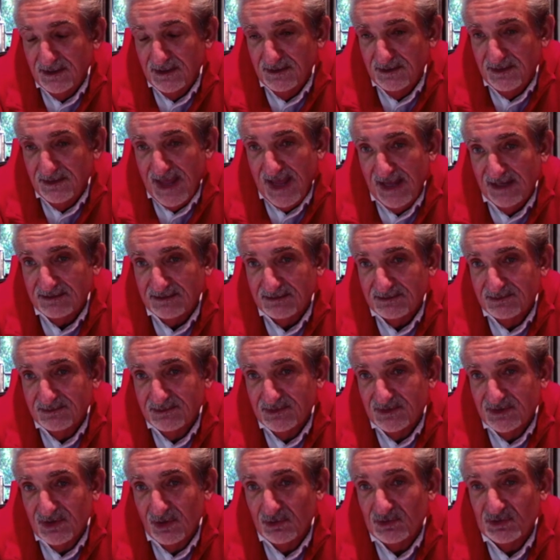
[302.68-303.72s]
that
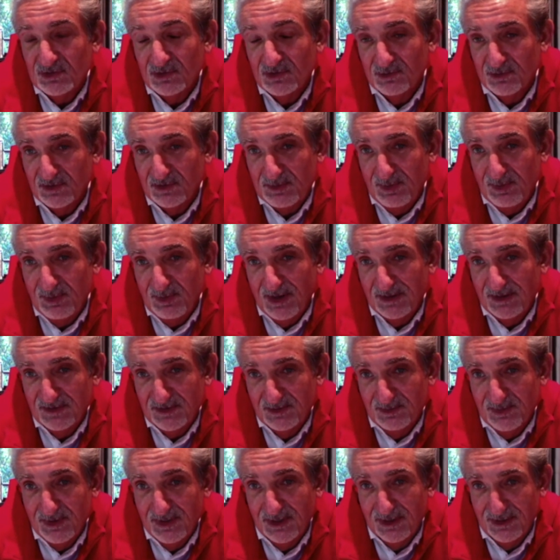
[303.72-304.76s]
social
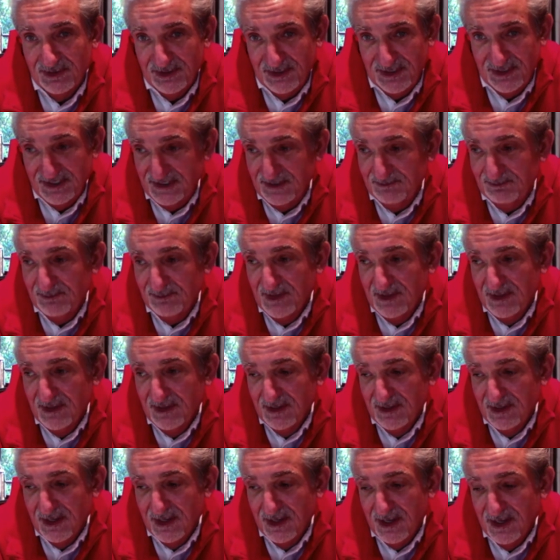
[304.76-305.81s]
responsibility
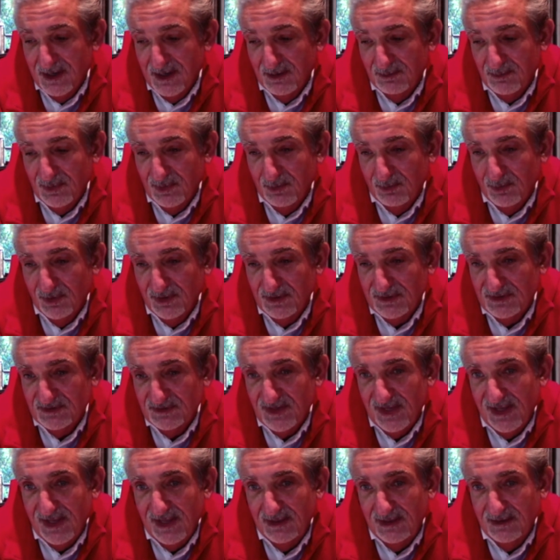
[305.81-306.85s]
was
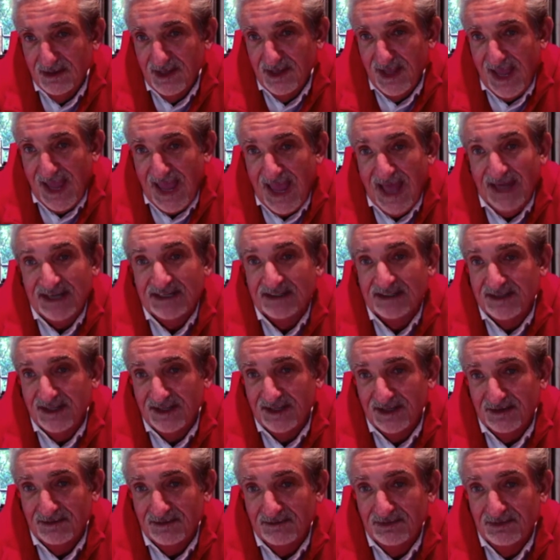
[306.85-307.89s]

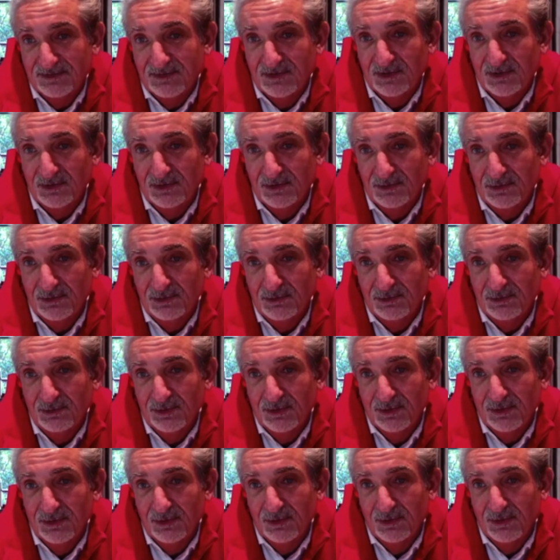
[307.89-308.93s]
additive to
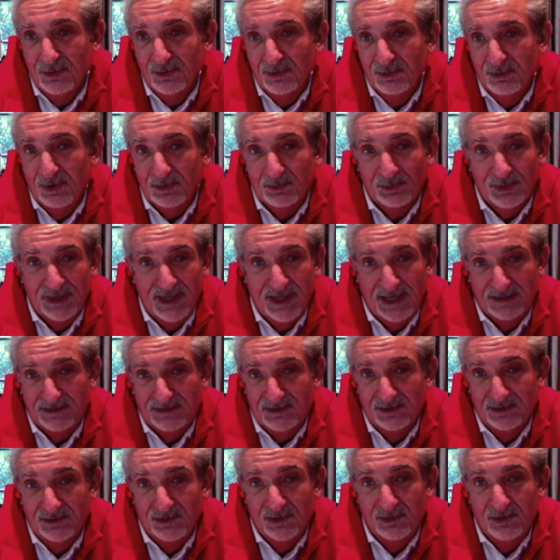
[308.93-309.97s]
what we had
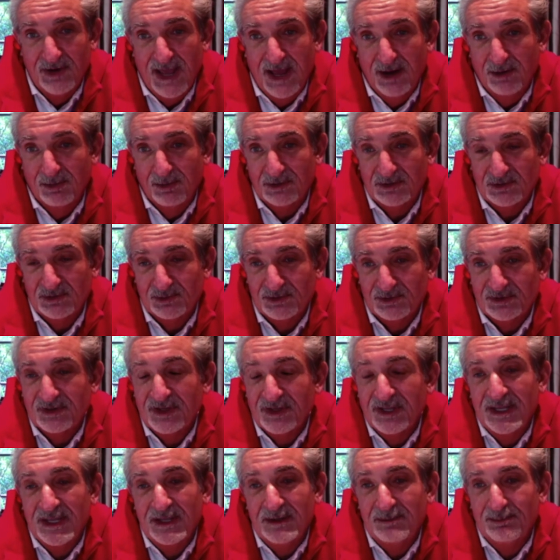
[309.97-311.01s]
to do now, which was
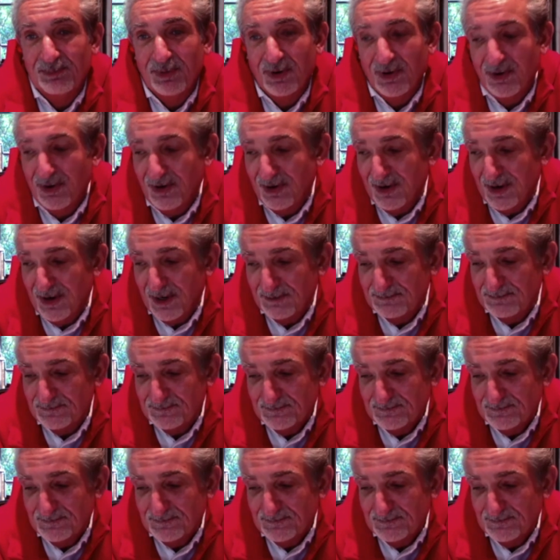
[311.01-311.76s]
keep our